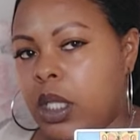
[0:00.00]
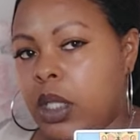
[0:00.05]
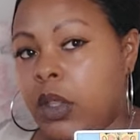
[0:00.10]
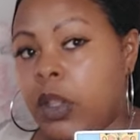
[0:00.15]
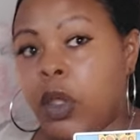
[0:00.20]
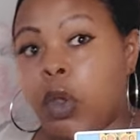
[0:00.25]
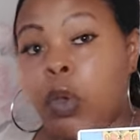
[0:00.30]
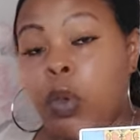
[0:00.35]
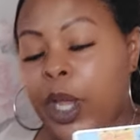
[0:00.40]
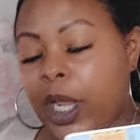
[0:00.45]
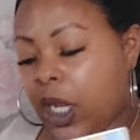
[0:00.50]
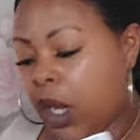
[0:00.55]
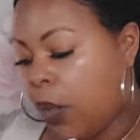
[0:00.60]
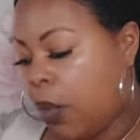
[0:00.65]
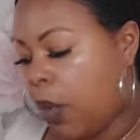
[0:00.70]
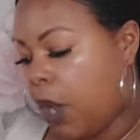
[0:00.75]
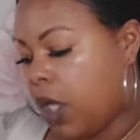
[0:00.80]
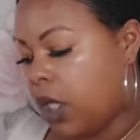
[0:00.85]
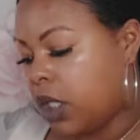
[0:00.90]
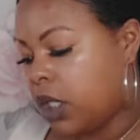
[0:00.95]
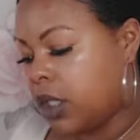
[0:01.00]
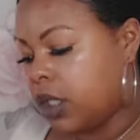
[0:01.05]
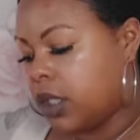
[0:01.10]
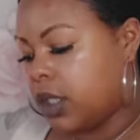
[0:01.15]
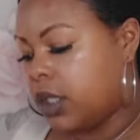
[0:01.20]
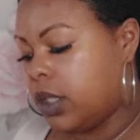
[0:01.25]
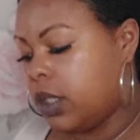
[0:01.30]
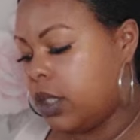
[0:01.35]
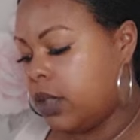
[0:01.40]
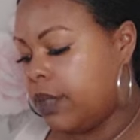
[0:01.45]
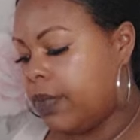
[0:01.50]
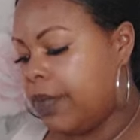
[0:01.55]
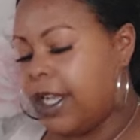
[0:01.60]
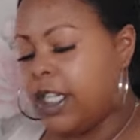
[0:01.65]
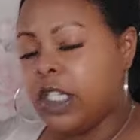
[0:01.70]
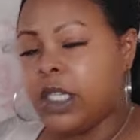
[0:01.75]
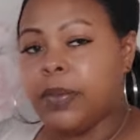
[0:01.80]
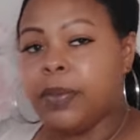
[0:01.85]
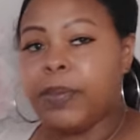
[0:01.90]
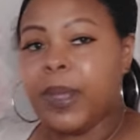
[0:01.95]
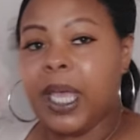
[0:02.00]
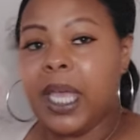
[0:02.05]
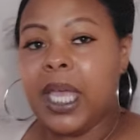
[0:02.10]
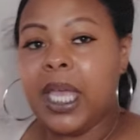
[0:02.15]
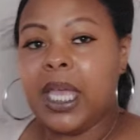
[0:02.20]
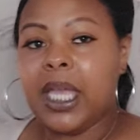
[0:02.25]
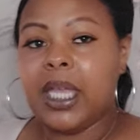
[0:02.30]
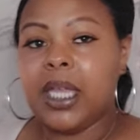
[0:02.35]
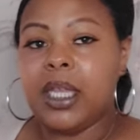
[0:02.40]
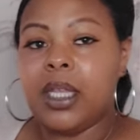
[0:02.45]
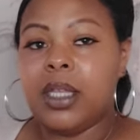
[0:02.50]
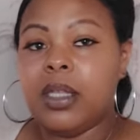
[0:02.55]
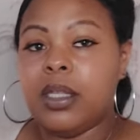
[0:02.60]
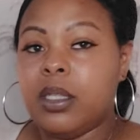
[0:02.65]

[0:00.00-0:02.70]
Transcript: the Queen of Wands, matching pair.